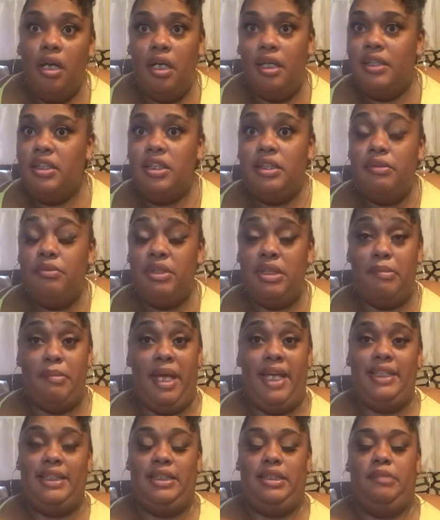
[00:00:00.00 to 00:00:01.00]
It just was
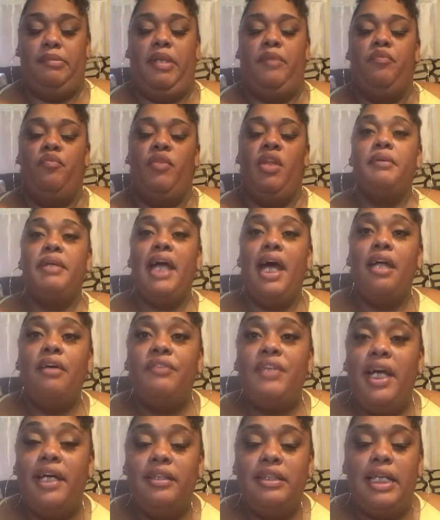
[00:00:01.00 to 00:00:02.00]
amazing to me. We got
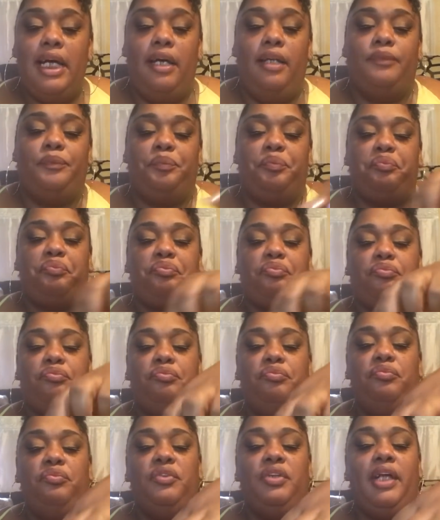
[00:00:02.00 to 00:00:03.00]
off downtown.
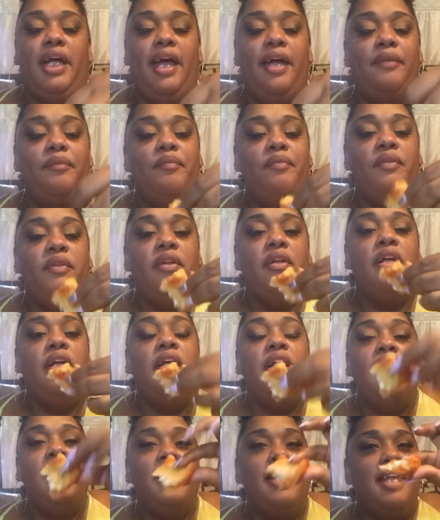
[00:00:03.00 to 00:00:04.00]
Okay.
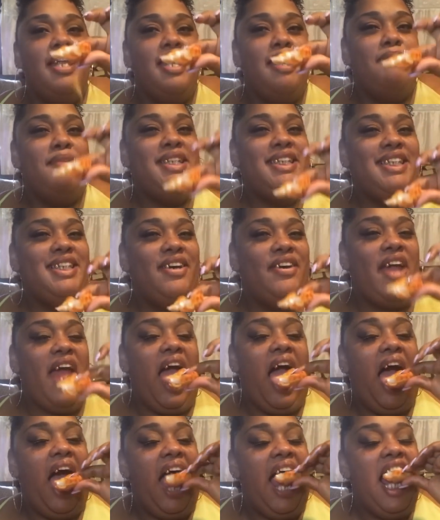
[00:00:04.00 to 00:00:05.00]
Let me slow
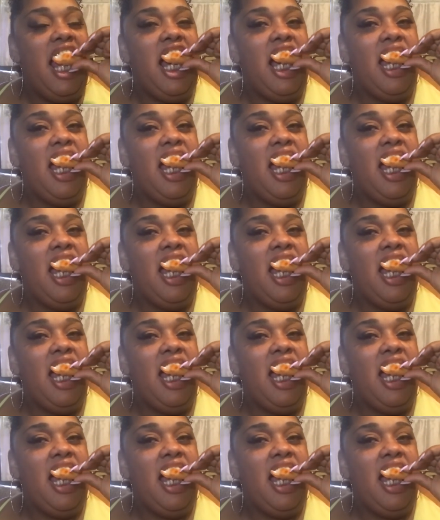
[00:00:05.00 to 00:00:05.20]
down.